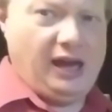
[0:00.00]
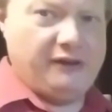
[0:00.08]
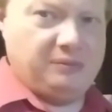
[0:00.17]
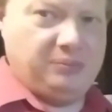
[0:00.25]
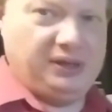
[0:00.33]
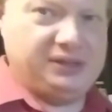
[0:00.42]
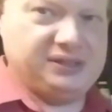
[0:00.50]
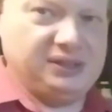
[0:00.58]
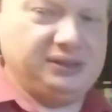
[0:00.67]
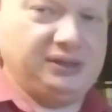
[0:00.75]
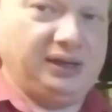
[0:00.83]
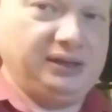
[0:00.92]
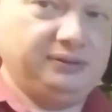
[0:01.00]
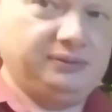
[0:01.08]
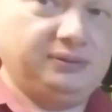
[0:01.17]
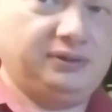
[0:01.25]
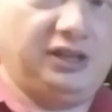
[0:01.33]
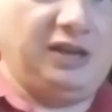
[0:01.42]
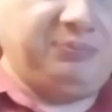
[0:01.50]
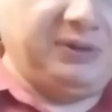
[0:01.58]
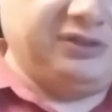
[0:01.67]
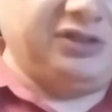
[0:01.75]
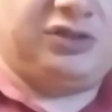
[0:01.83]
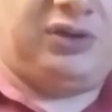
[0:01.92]
Have a blessed Sunday. Keep
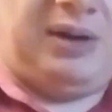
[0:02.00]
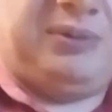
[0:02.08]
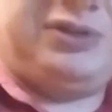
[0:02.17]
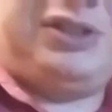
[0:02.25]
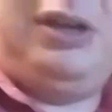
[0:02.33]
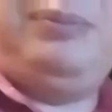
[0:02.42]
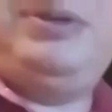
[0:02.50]
those subscribers coming.